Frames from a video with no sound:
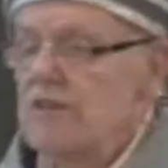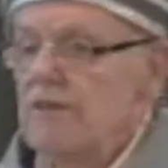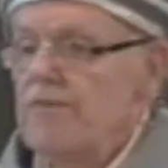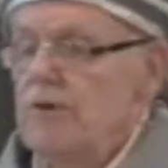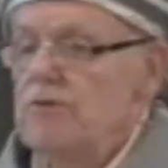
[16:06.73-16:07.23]
in
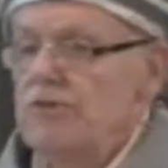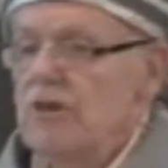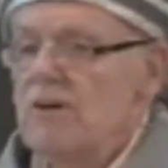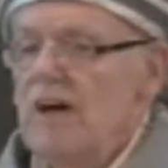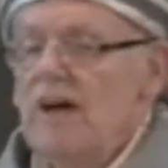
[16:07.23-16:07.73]
the
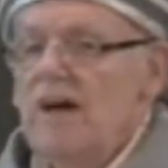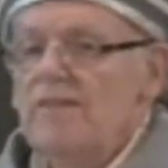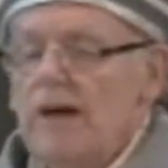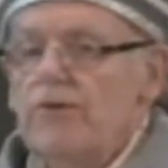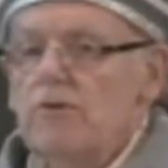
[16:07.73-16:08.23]
future,
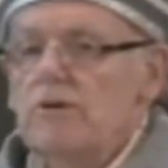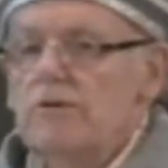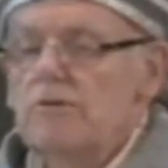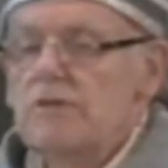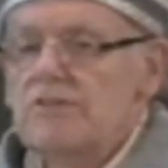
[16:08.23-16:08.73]
that you can
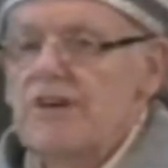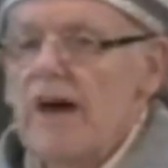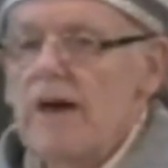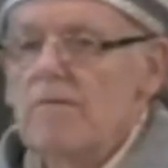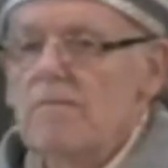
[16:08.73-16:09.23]
do the
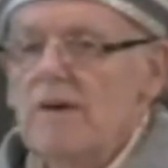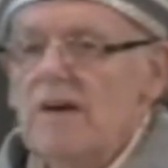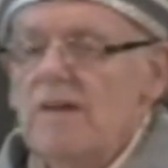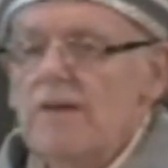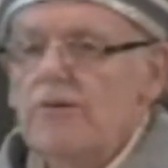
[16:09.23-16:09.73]
same,
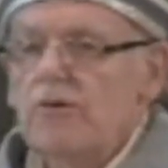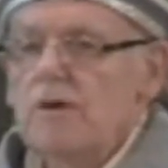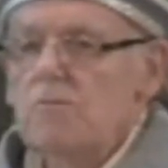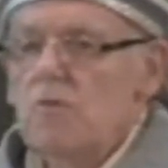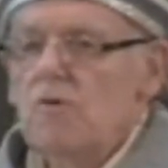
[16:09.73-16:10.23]
that you
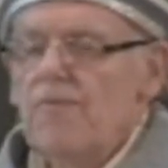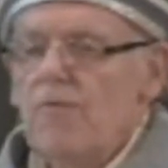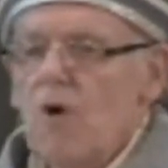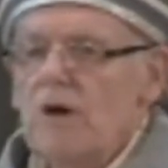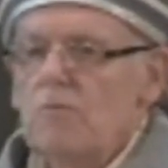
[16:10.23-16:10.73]
can move
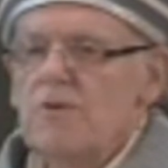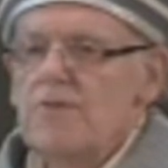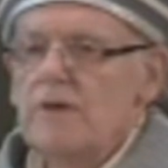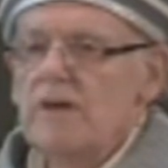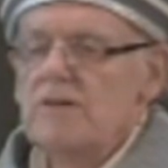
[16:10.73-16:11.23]
forward
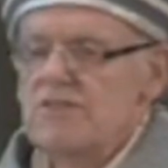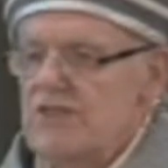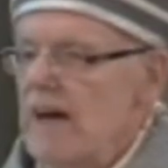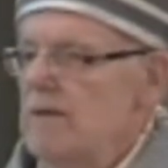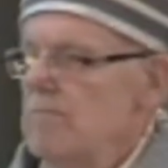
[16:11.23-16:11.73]
with an
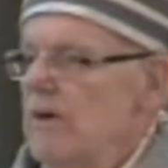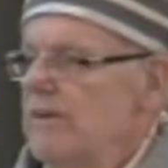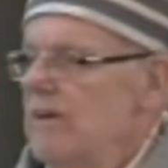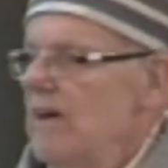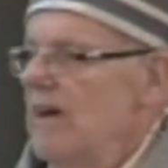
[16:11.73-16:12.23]

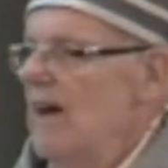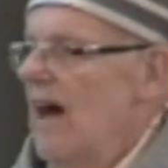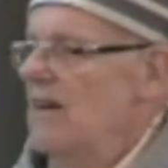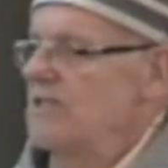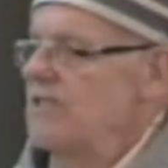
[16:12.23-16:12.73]
excitement
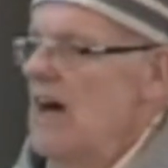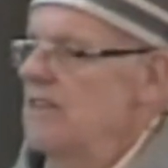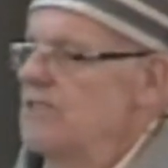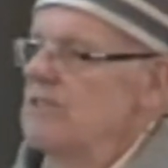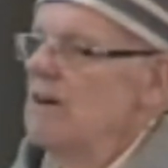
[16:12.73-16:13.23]
and a
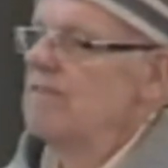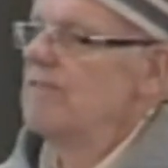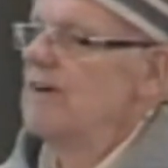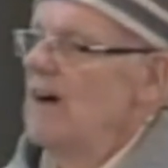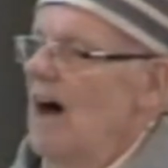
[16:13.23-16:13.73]
sense
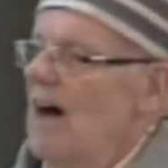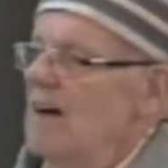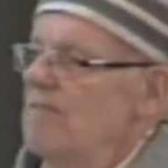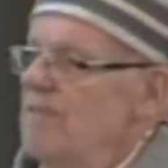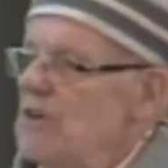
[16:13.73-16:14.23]
of
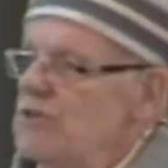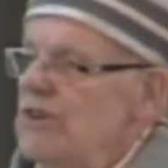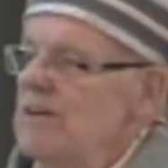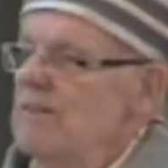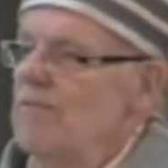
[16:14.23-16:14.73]

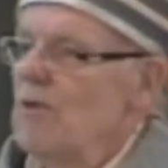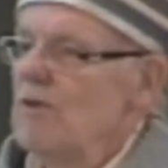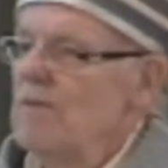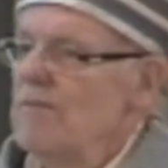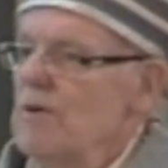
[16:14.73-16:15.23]
vision
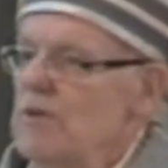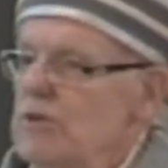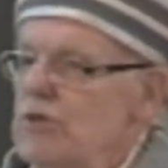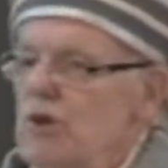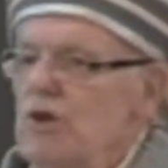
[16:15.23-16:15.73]
for the
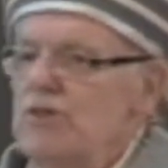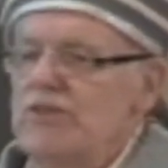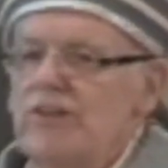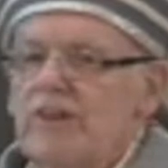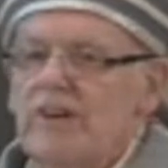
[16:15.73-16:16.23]

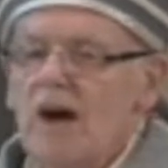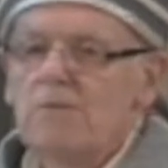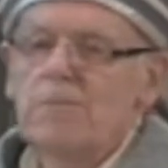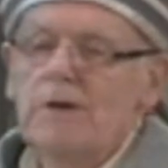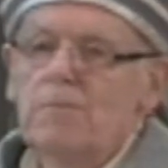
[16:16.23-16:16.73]
church and the
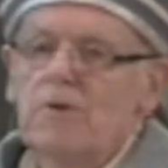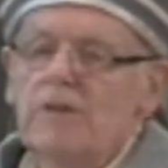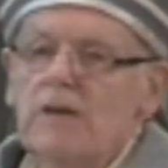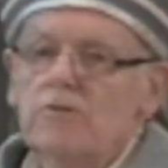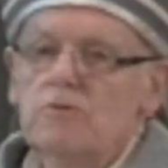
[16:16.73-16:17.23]
young people
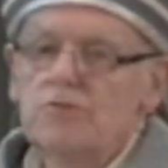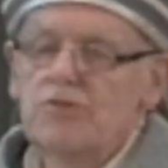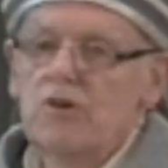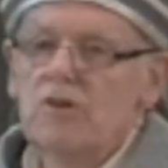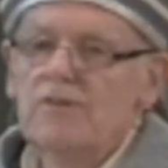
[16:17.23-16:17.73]
that you
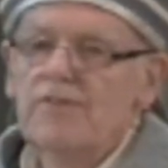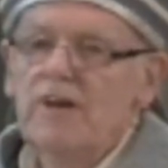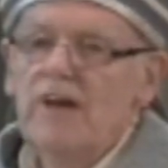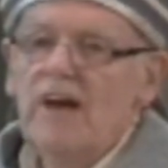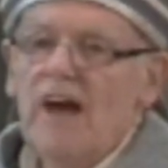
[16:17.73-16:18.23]
serve,
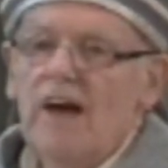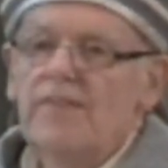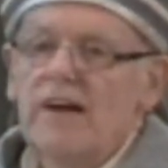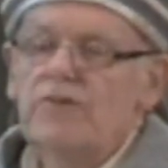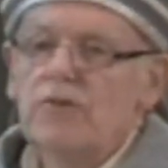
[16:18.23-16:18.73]
and
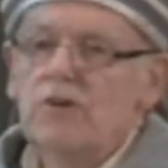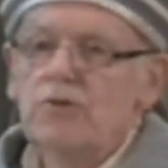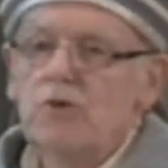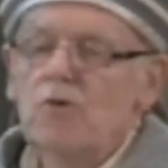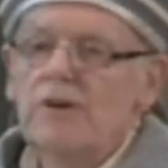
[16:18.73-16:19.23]
that you
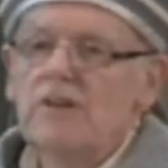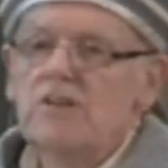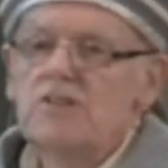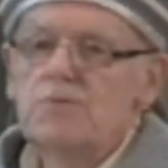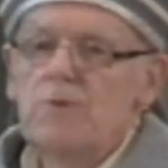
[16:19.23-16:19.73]
can do it in
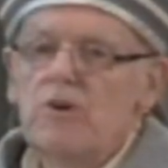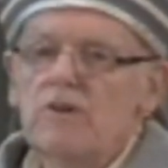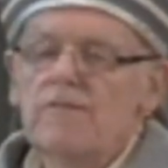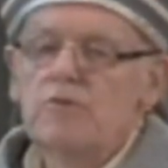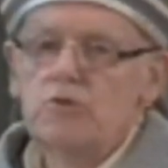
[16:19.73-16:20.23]
a
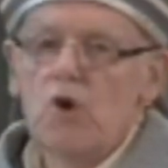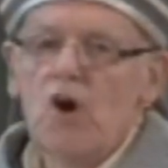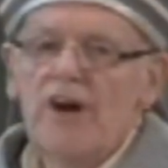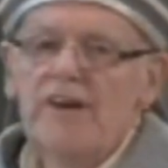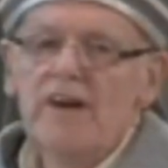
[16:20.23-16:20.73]
spirit of
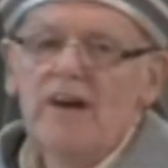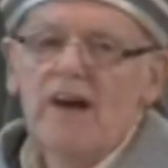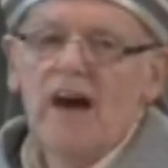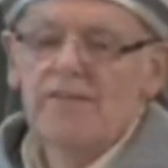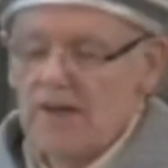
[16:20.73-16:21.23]
joy, and